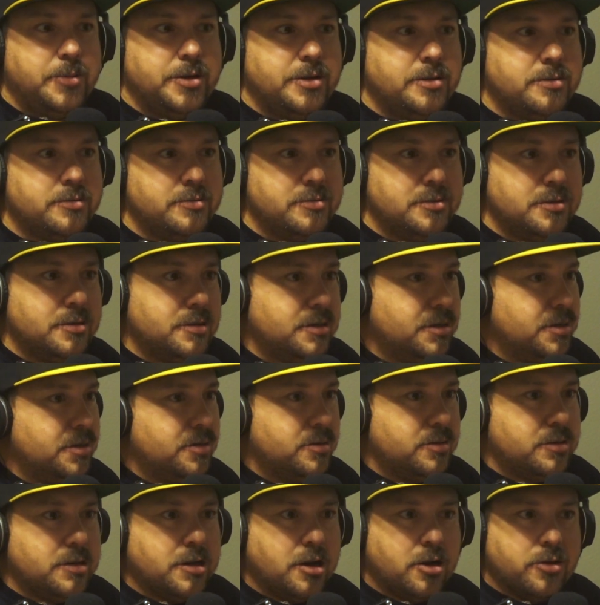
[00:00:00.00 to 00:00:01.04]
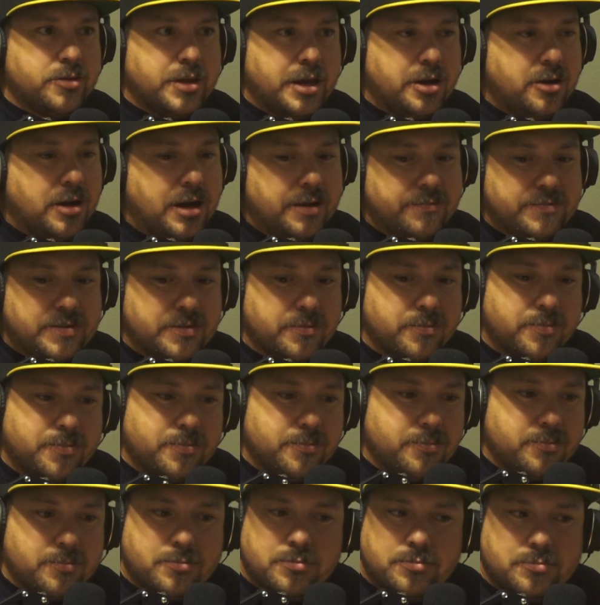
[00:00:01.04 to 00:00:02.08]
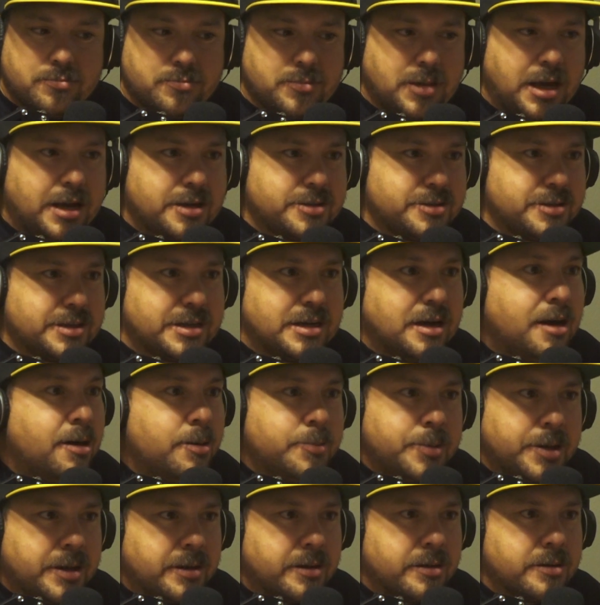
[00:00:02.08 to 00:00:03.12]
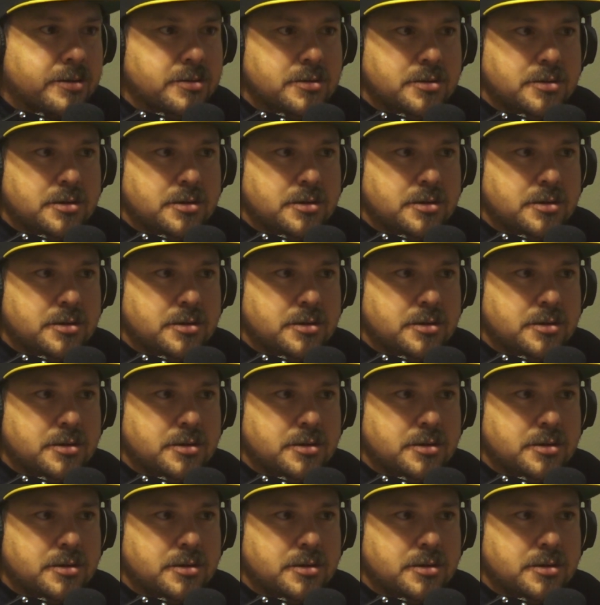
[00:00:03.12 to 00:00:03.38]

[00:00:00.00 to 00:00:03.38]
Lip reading: I mean, you know, they don't have to actually come here.